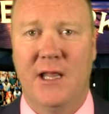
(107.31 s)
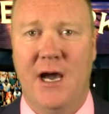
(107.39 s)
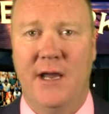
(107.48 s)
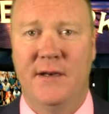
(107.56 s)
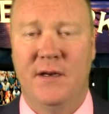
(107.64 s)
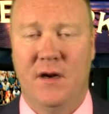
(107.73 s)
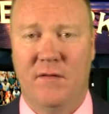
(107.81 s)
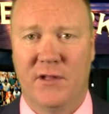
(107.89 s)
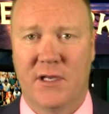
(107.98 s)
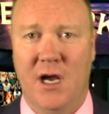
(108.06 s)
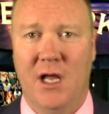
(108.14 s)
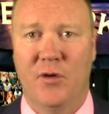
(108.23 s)
line over
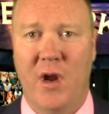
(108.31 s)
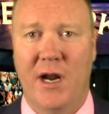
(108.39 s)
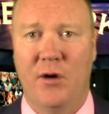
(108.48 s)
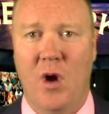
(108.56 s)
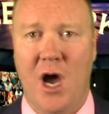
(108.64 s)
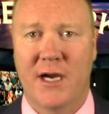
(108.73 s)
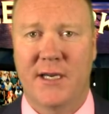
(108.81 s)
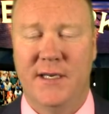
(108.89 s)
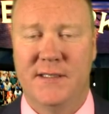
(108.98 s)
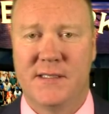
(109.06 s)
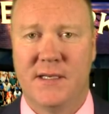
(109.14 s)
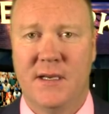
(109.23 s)
the Colorado
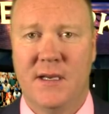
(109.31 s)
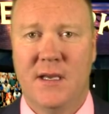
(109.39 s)
Rockies.